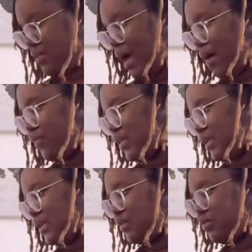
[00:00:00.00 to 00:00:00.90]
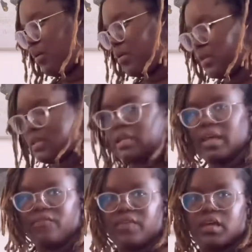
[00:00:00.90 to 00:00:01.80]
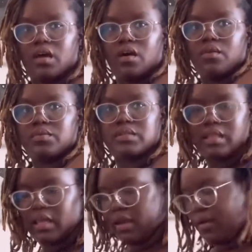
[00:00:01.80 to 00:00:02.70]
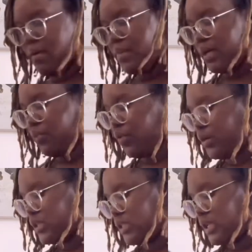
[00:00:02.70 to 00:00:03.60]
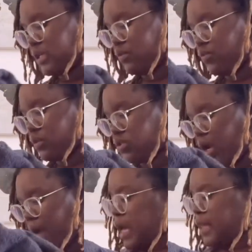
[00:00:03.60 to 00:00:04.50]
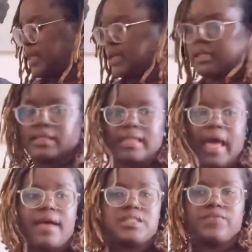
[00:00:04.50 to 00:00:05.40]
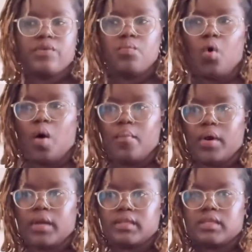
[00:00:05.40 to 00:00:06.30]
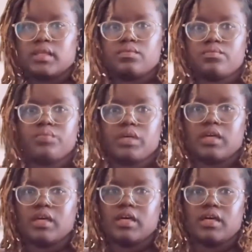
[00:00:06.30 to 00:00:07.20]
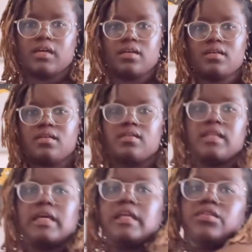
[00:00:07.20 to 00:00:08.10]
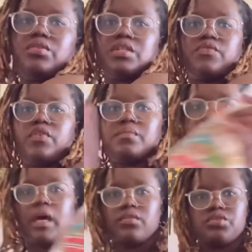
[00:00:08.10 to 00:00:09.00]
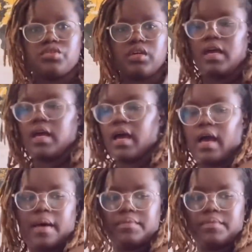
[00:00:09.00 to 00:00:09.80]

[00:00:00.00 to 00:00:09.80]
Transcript: not really knowing if it goes there but we're gonna see and gonna try and then that's from walmart the the uh the cleaner is from dollar tree I'm